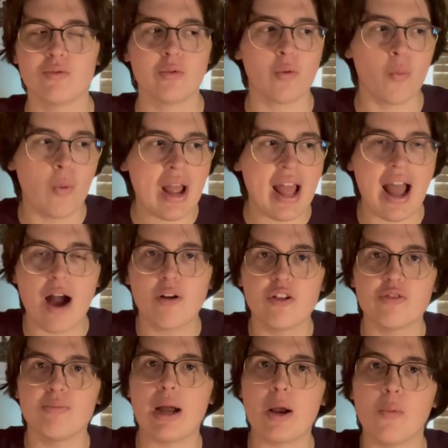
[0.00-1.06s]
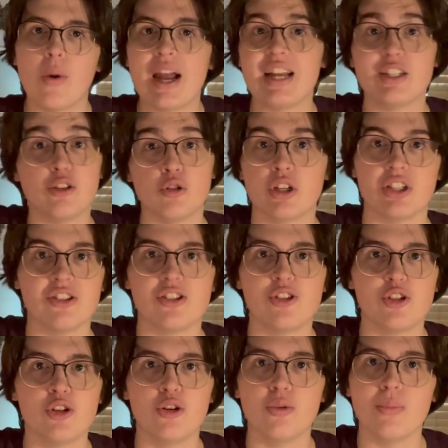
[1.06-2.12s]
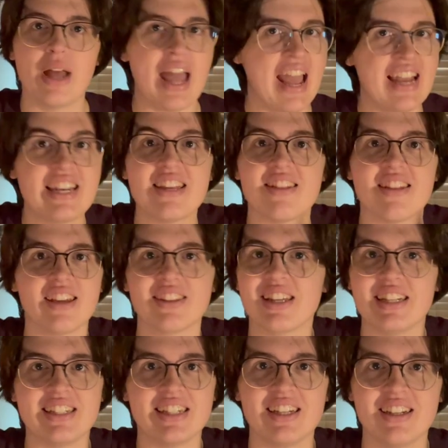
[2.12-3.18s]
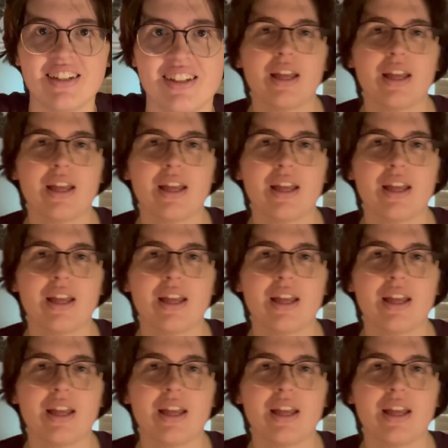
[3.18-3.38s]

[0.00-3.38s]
went out of my way to consume anything they did.